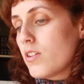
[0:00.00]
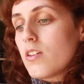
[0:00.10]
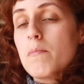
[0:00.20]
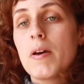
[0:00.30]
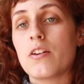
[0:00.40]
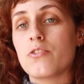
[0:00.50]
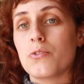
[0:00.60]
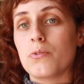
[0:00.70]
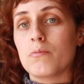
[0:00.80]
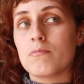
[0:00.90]
compared
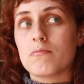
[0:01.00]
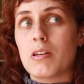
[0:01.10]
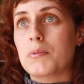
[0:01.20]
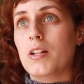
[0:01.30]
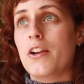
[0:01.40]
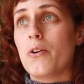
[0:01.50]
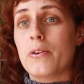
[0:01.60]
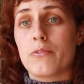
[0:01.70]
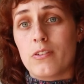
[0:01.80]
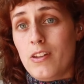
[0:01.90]
to people I know
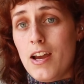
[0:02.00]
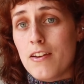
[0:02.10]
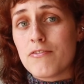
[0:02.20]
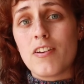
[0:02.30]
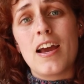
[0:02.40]
in real life,